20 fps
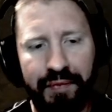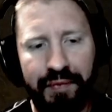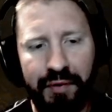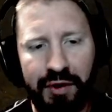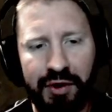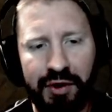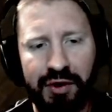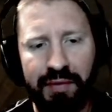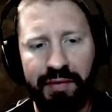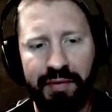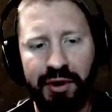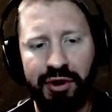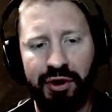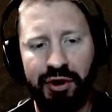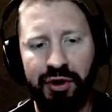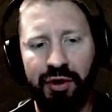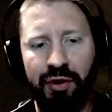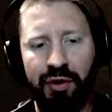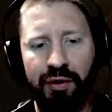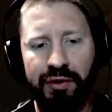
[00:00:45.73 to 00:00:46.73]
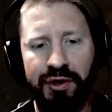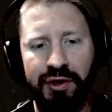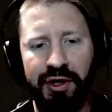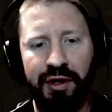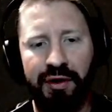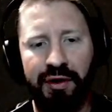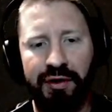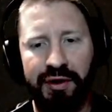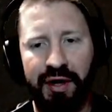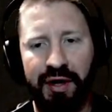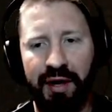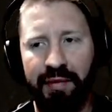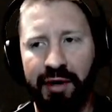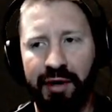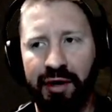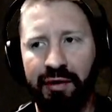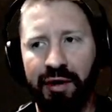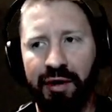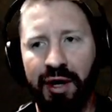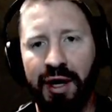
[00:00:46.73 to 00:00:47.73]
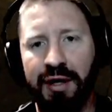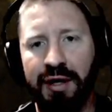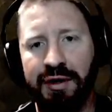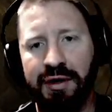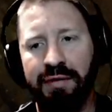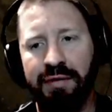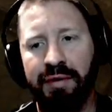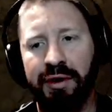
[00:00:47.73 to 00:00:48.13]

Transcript: just a bunch of cold skills that I've been utilizing.